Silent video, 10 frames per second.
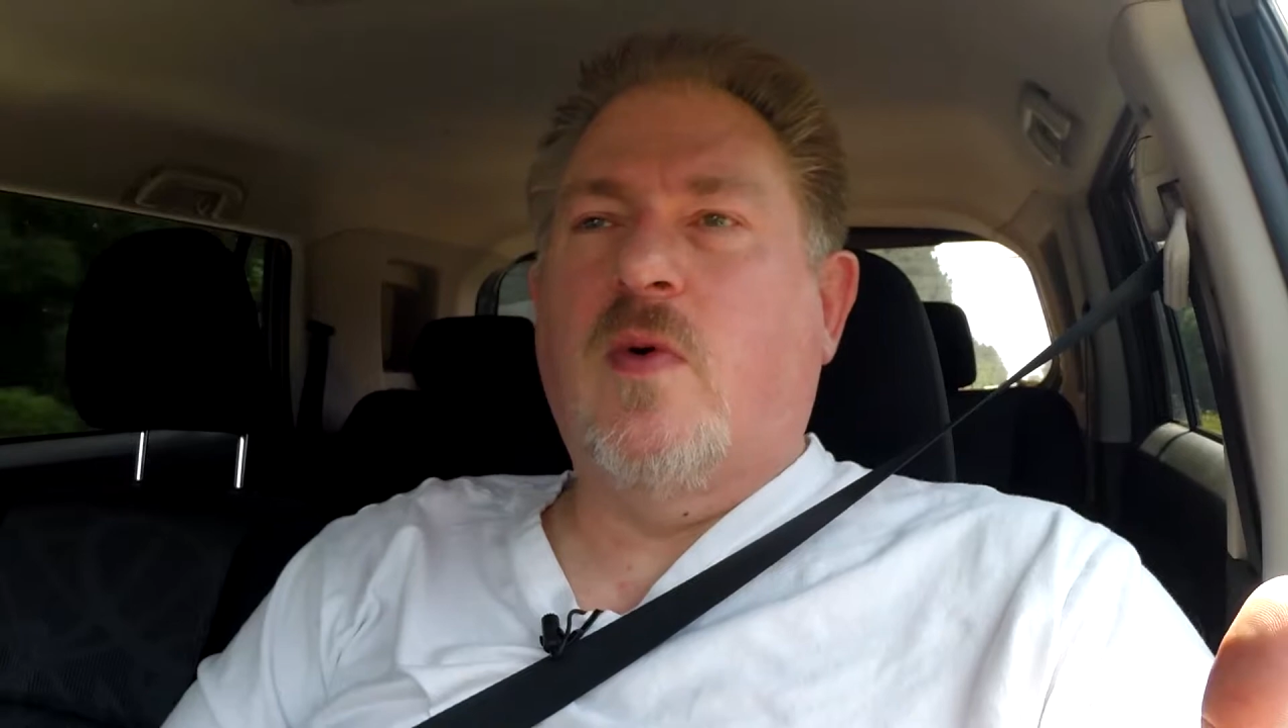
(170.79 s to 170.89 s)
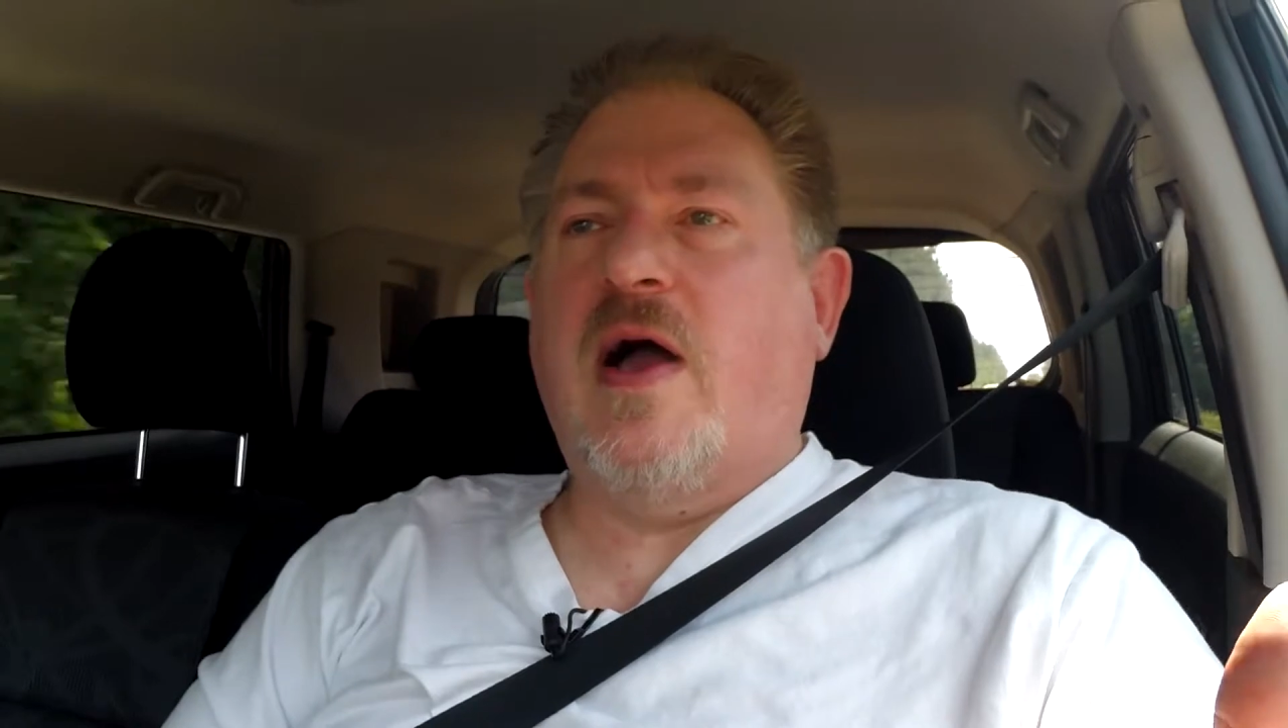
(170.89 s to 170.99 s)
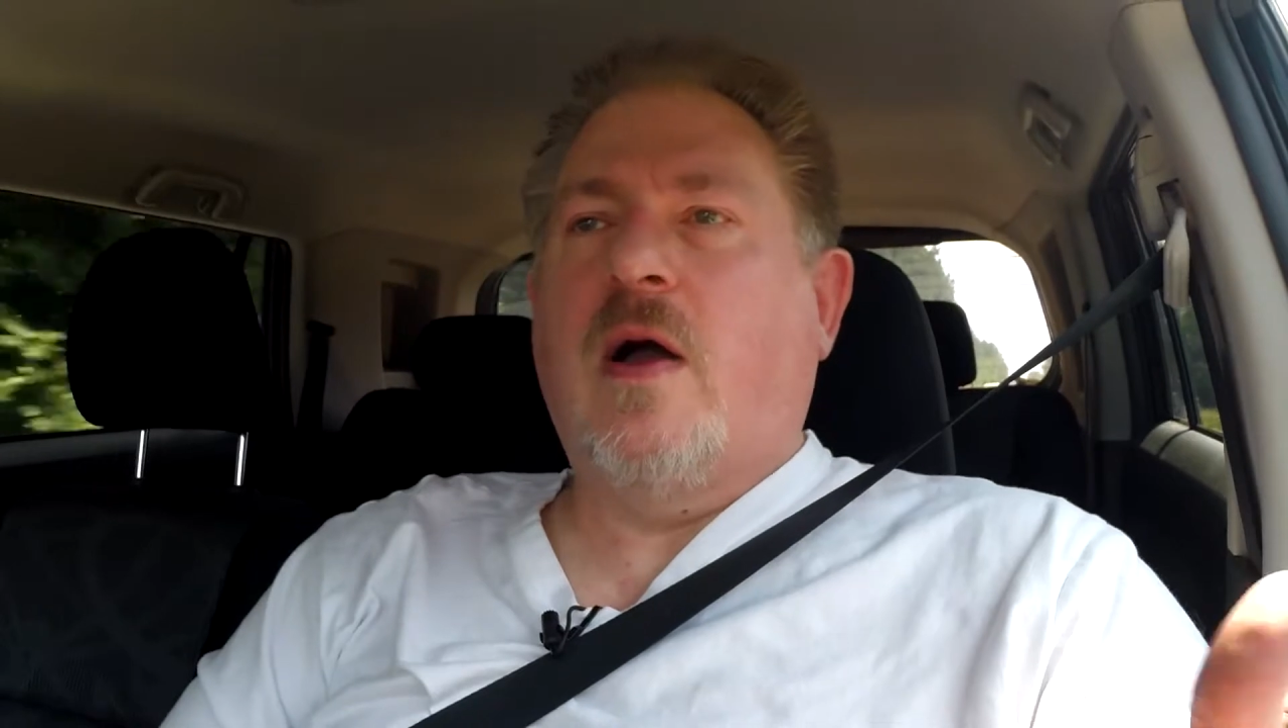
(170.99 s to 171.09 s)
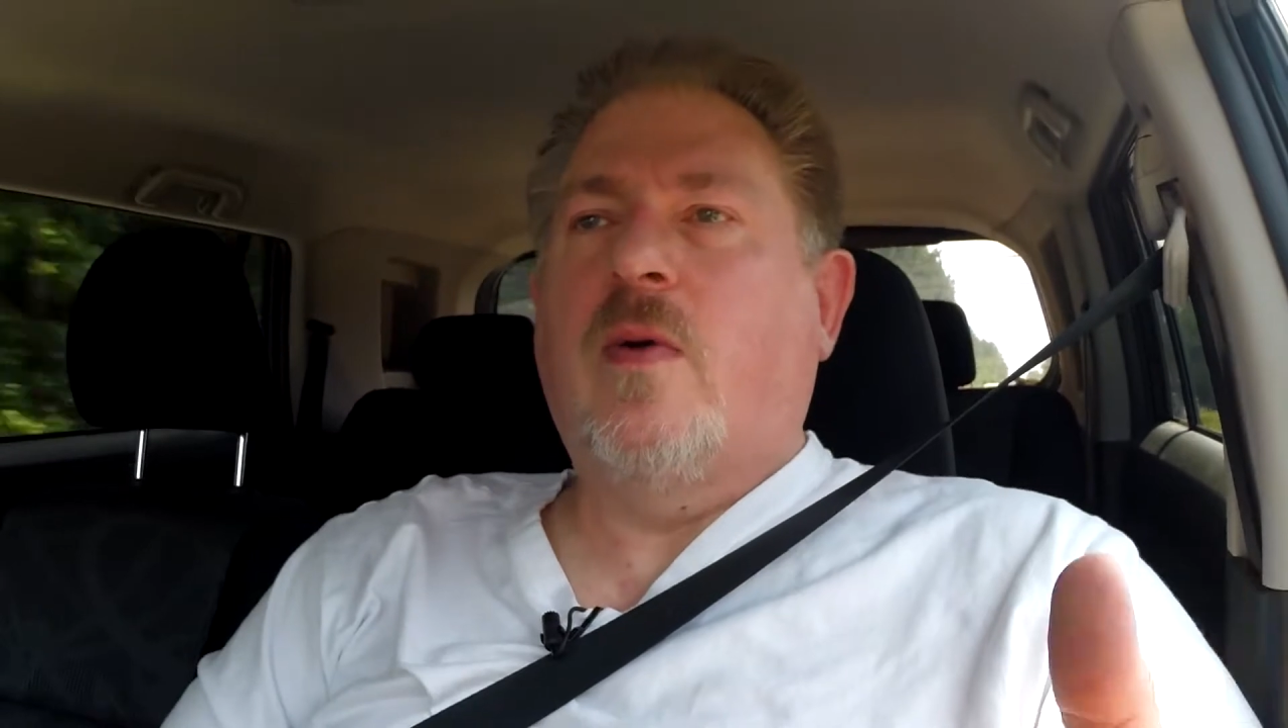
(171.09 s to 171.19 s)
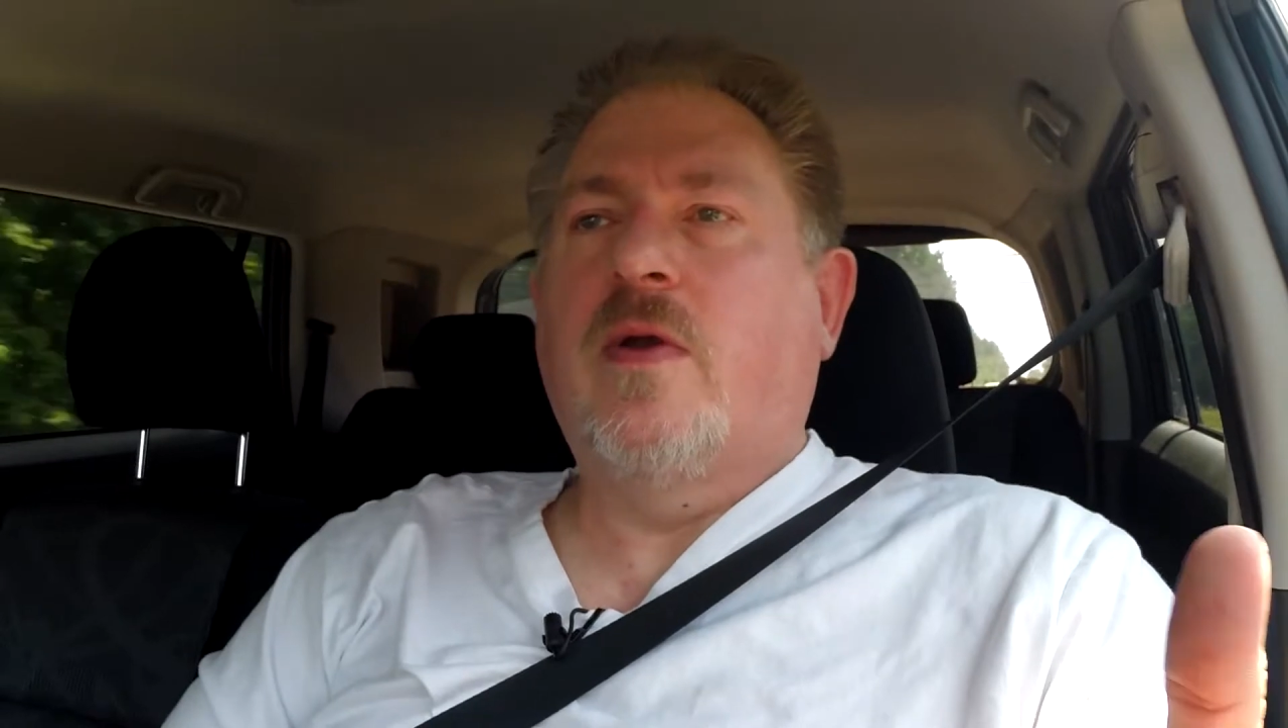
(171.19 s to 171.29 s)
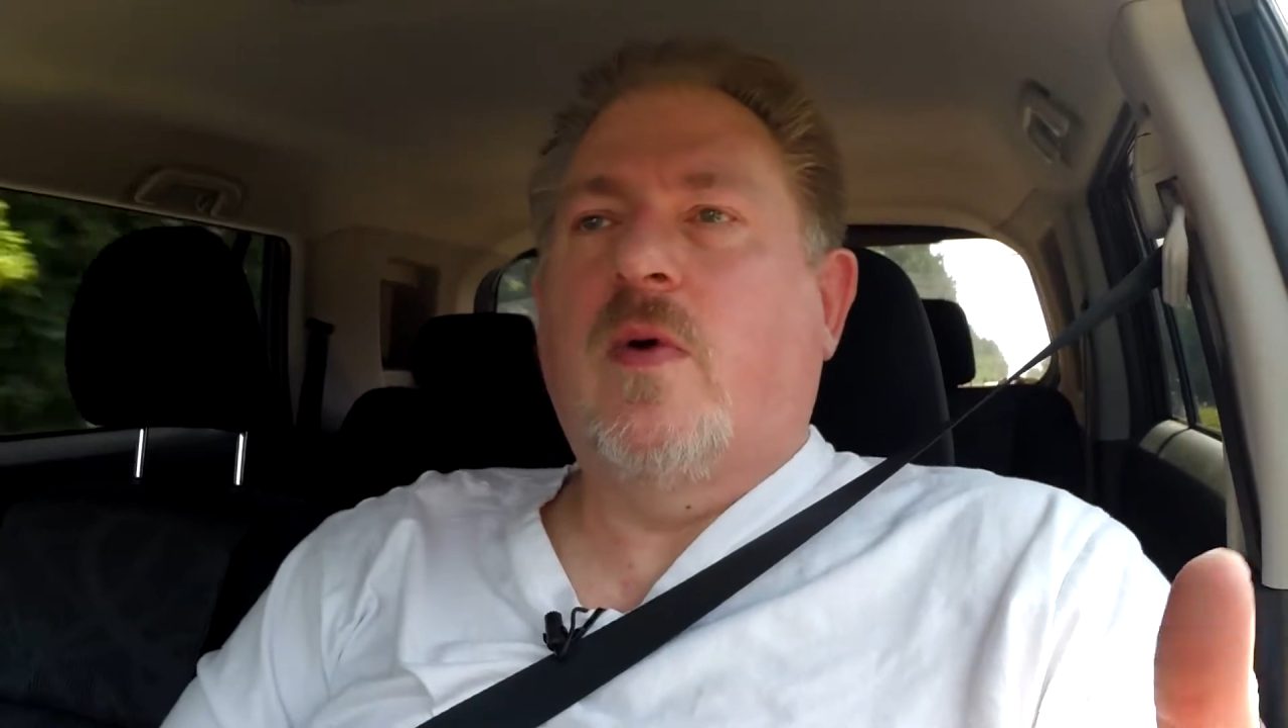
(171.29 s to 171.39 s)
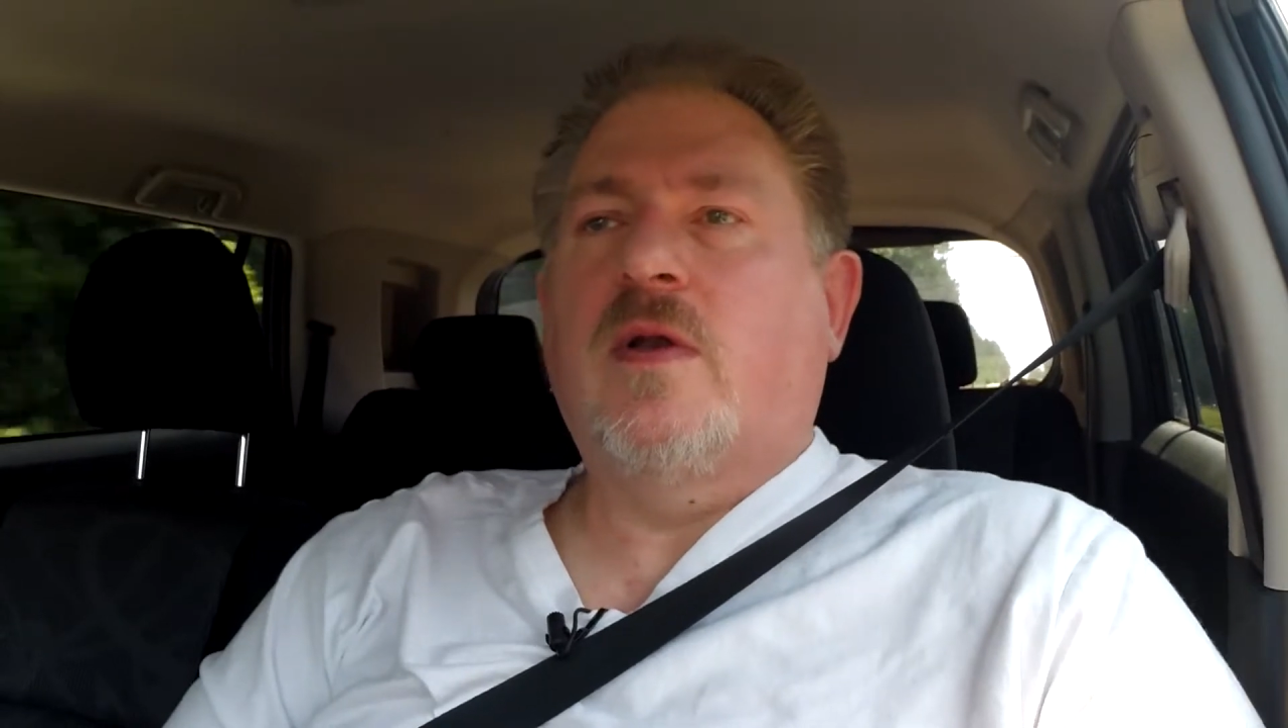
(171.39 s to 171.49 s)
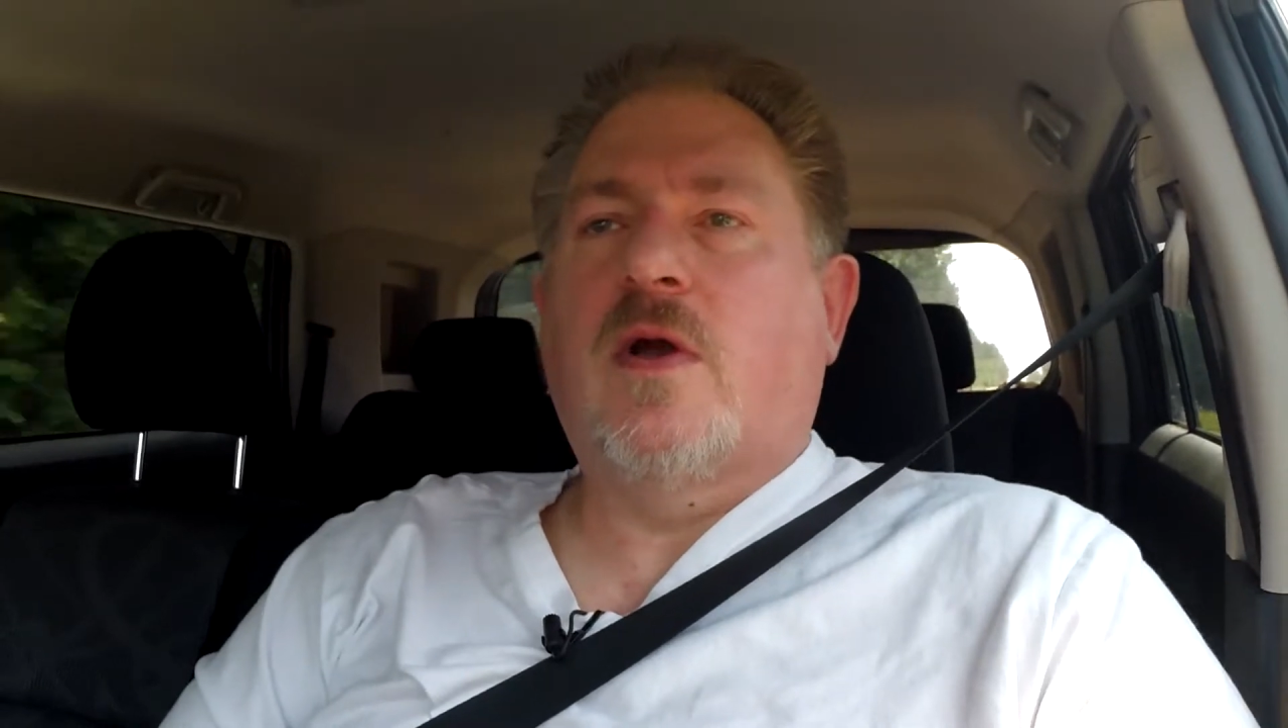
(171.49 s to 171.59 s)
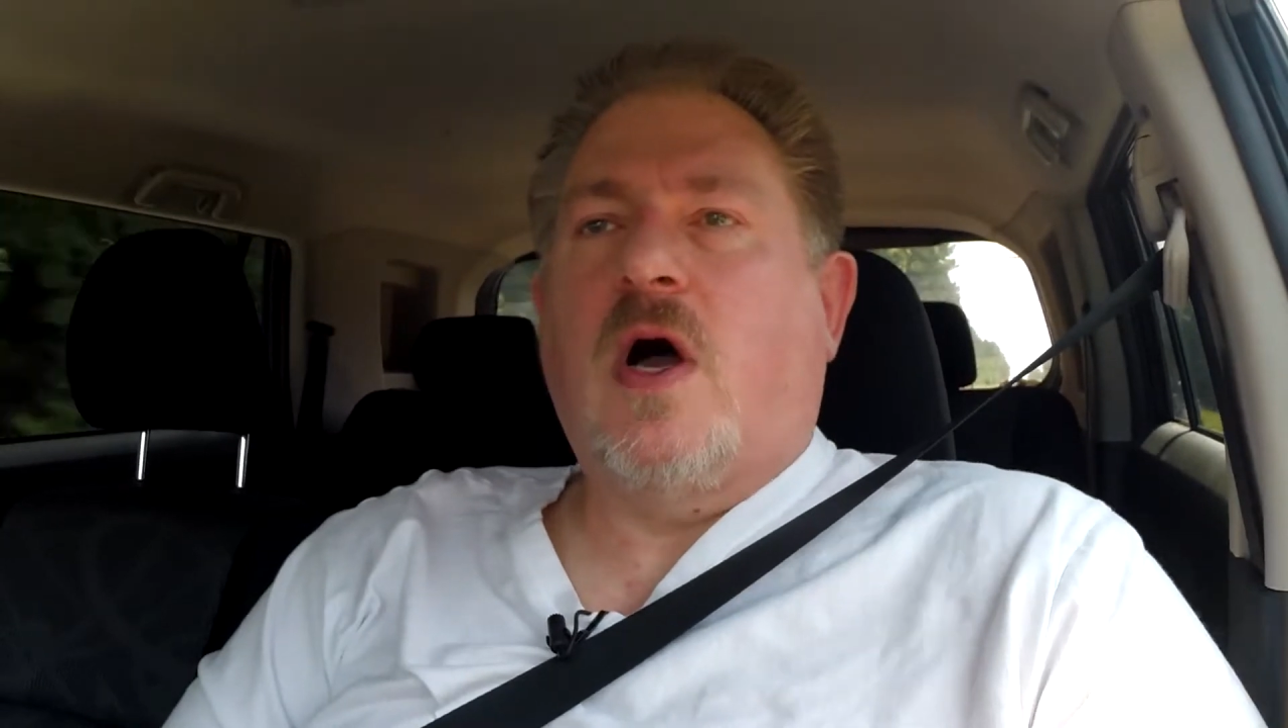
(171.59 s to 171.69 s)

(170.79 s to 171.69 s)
wow, I wonder what